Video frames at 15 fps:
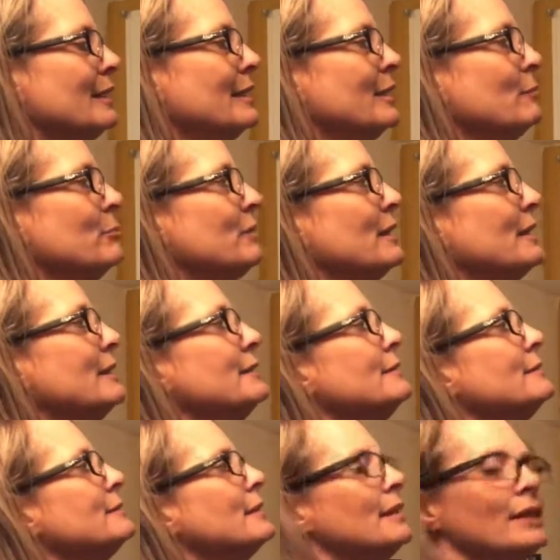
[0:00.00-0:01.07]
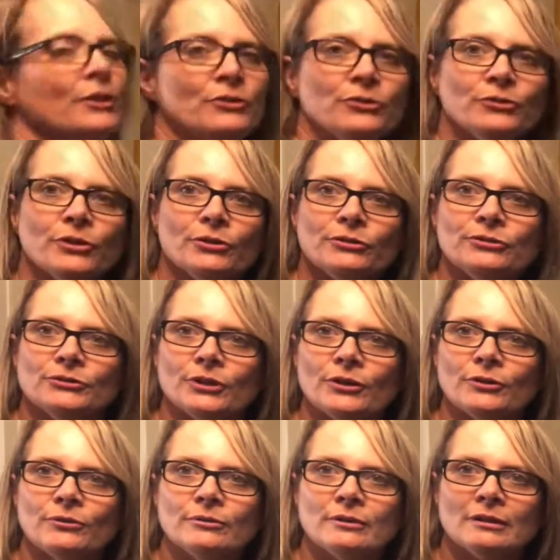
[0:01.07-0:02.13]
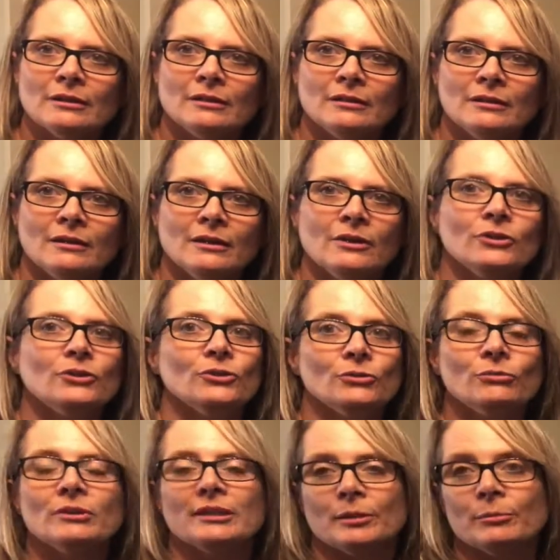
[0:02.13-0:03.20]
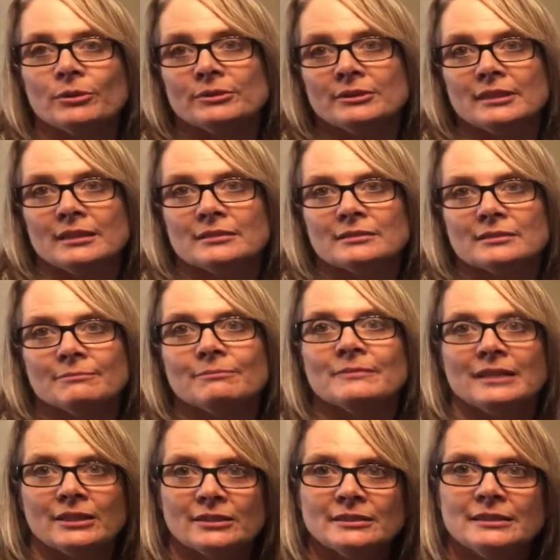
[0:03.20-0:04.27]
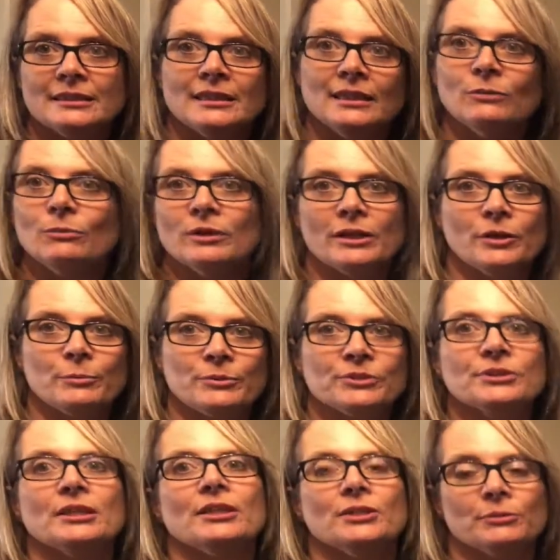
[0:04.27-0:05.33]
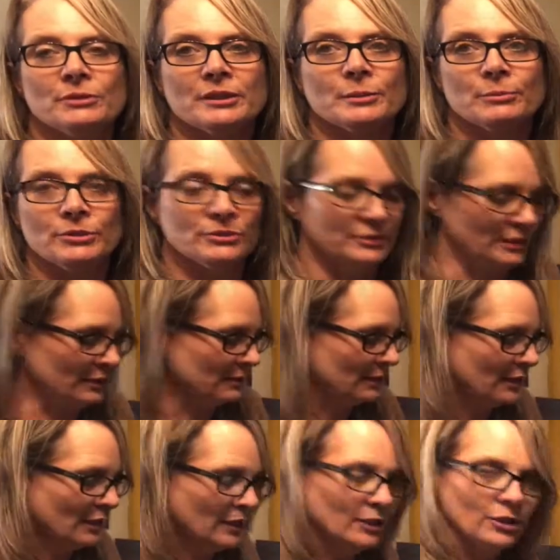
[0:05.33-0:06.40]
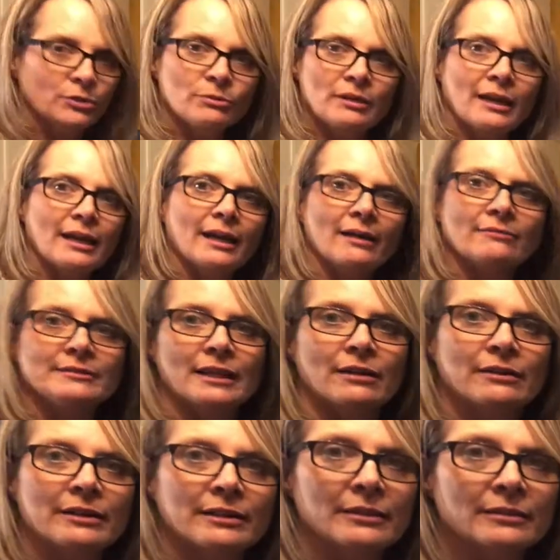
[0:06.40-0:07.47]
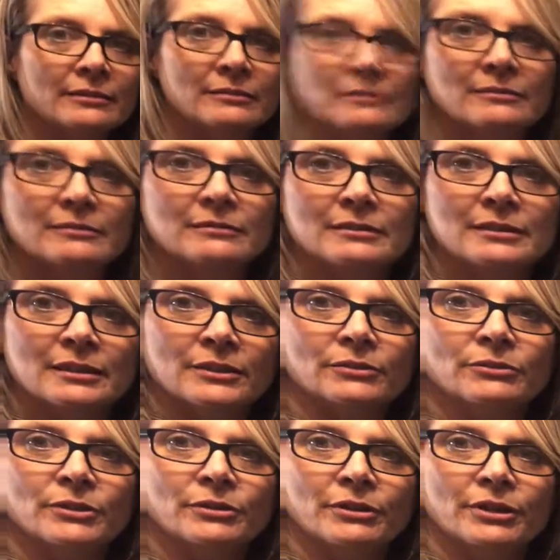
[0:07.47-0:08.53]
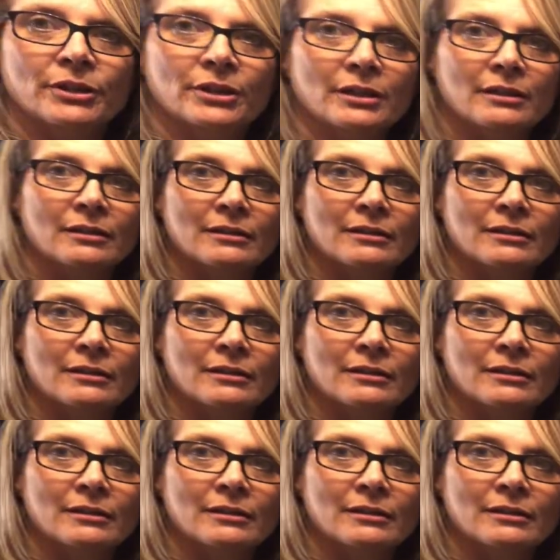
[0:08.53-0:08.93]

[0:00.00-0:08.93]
in place and you go to sew, you will get a bird's nest. Guaranteed 100% you will get a bird's nest. You will have down here in the rotary hook